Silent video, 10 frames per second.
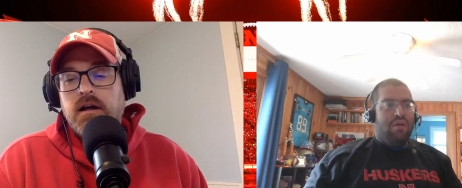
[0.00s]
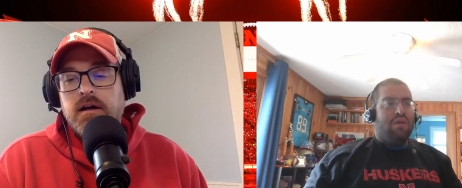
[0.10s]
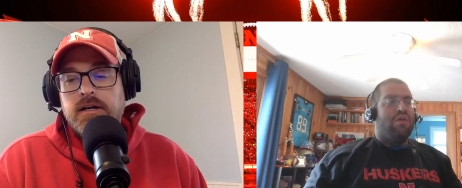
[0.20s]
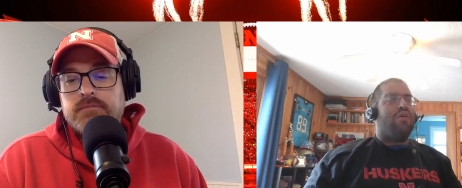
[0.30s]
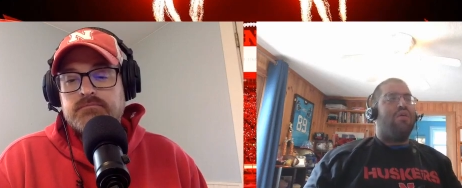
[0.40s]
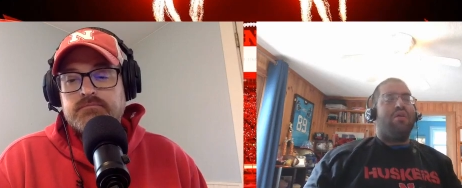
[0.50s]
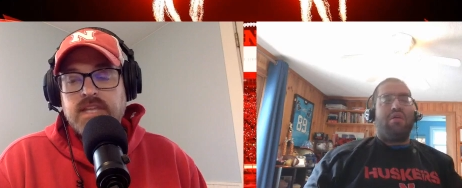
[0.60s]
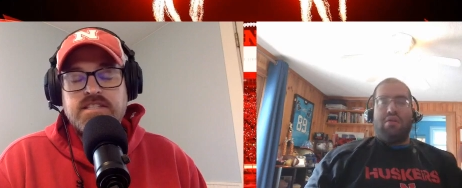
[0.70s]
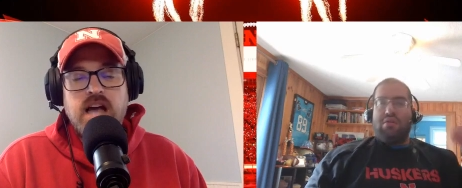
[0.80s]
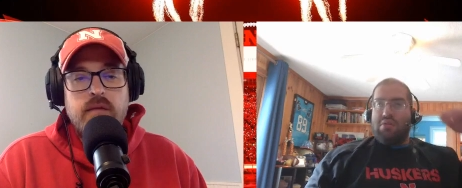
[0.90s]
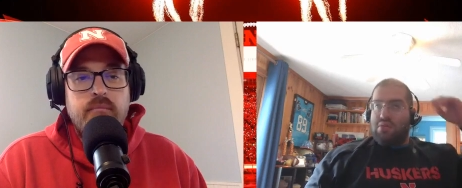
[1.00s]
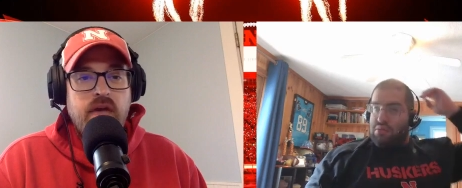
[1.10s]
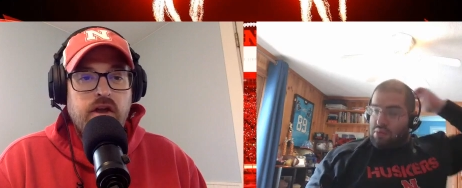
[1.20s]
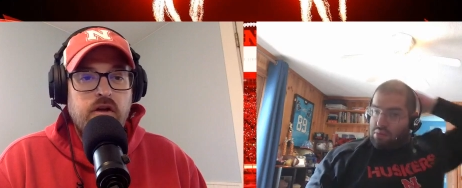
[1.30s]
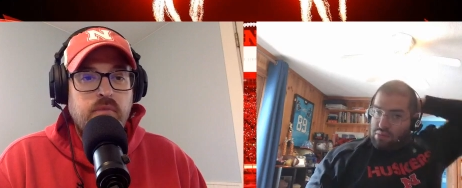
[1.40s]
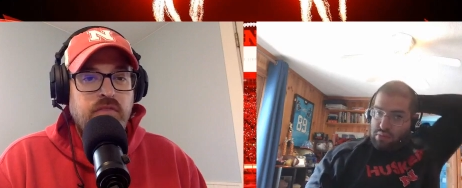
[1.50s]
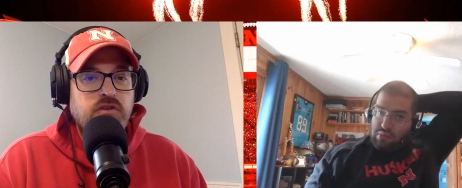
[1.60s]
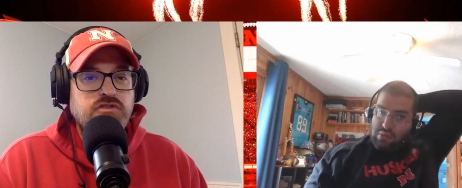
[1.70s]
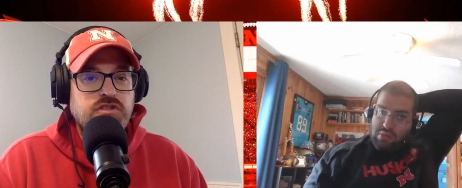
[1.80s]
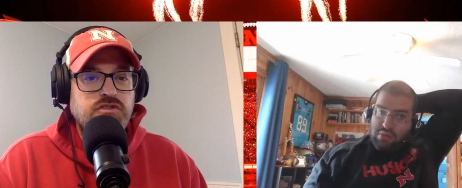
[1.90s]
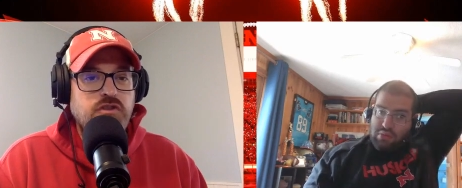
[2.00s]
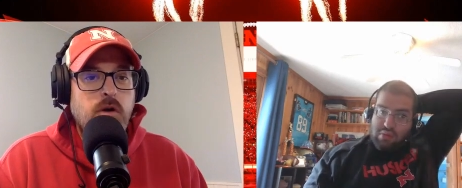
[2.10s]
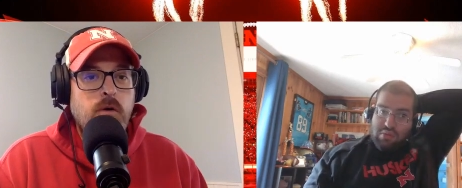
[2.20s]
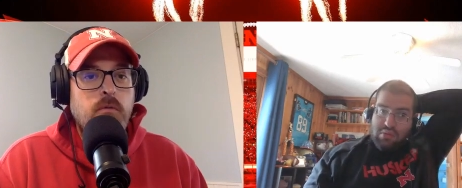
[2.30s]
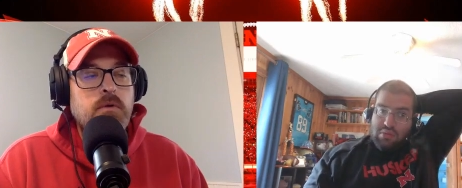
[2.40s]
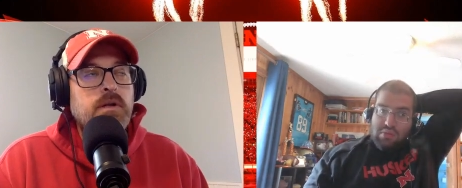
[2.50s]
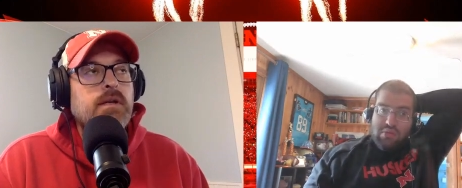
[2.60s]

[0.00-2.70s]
Speaker 1: Um, it's gotten better, but there's just no